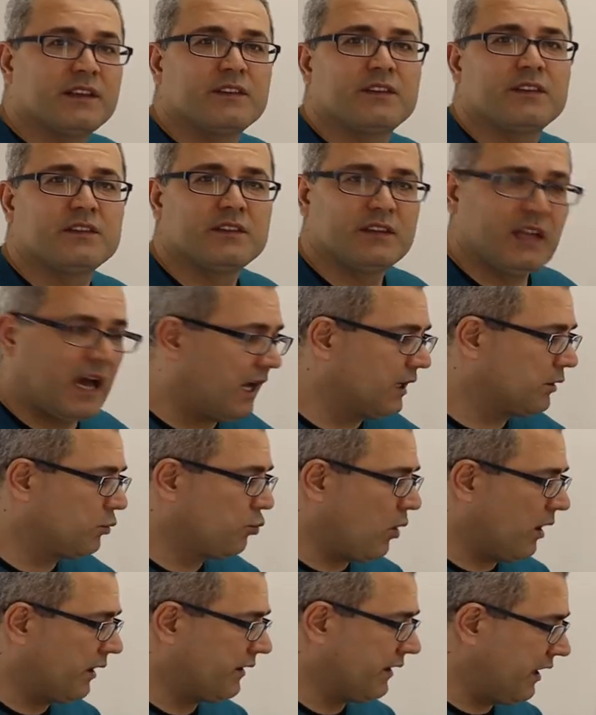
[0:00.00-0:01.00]
this is not
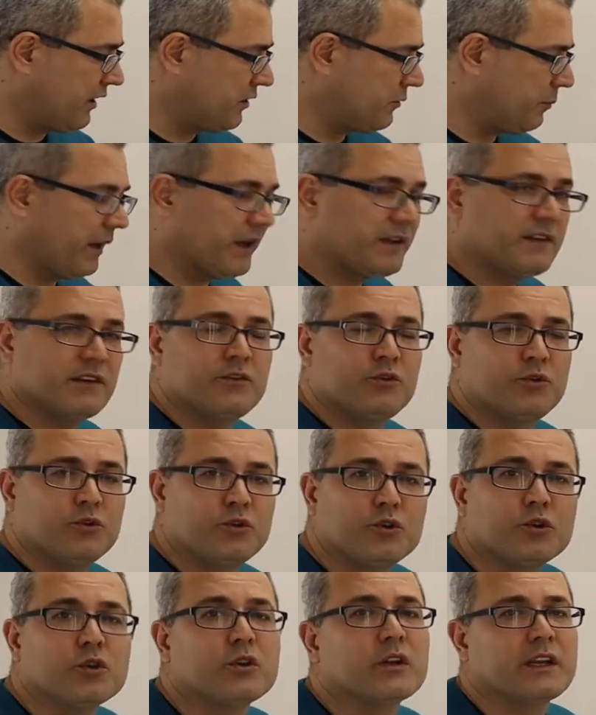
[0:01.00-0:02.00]
what expected
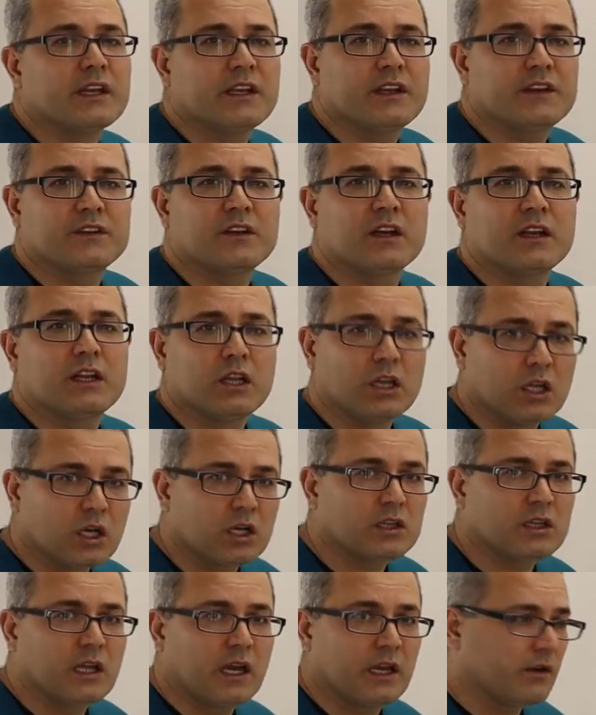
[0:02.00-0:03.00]
utility is going to
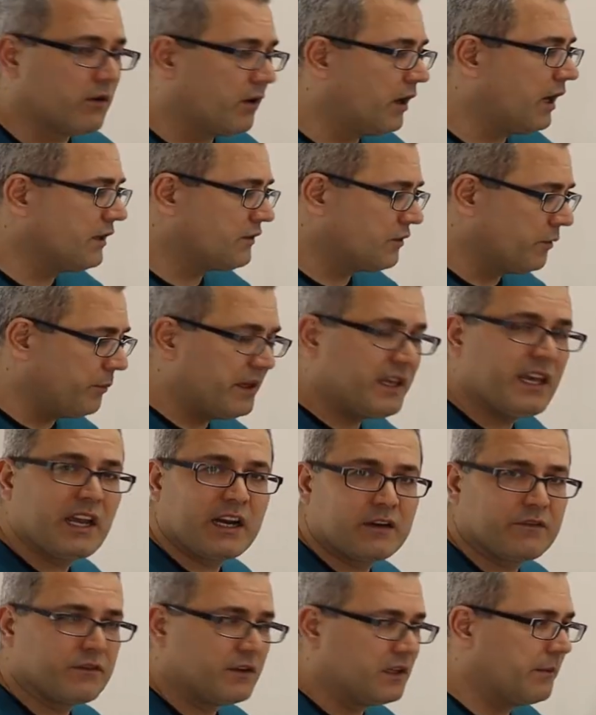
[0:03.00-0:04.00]
look like. All right, so be
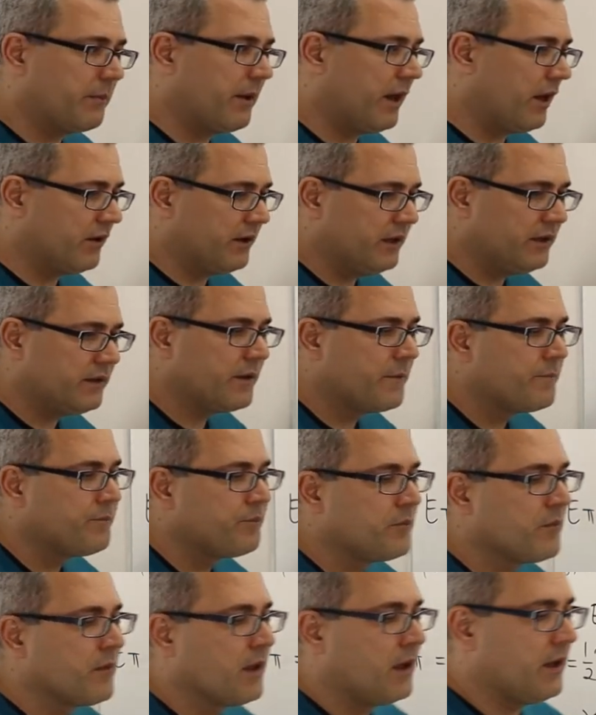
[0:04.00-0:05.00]
careful about it.
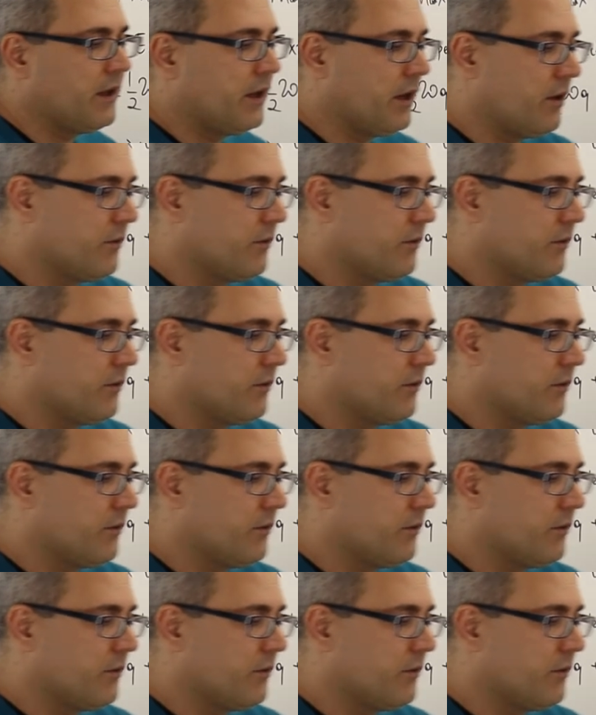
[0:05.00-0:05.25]
You